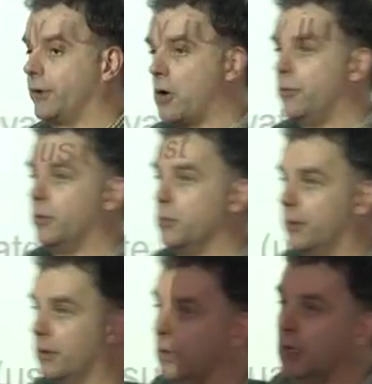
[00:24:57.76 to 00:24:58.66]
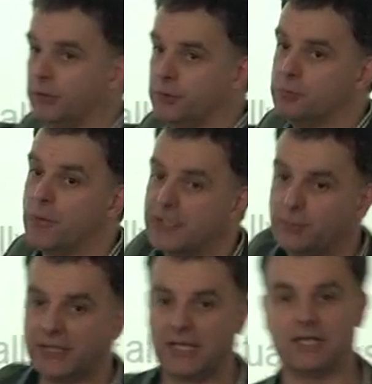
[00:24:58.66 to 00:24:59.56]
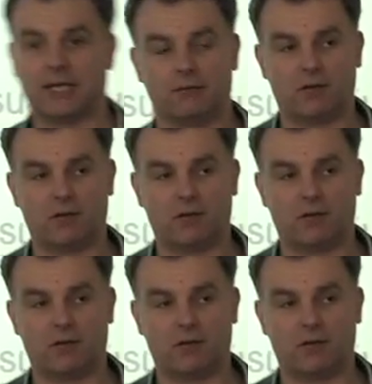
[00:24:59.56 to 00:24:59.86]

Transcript: to go through, but you may be in it